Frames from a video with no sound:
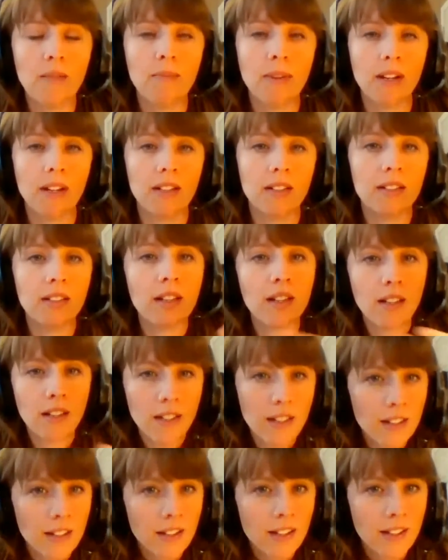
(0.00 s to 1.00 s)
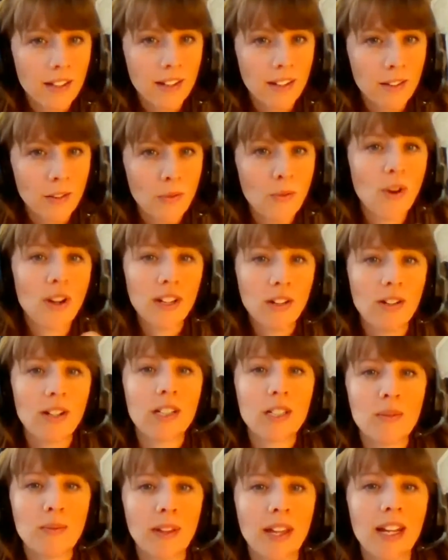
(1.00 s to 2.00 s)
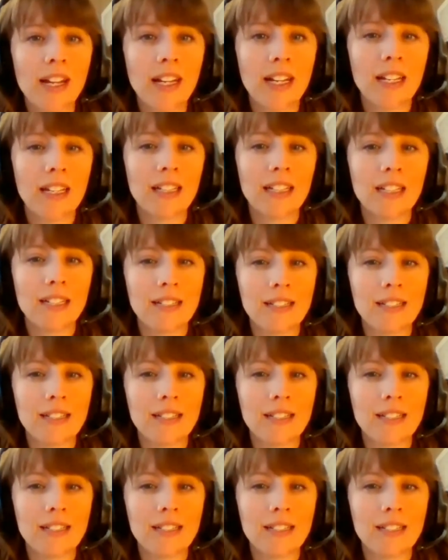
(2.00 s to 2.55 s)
But what you're explaining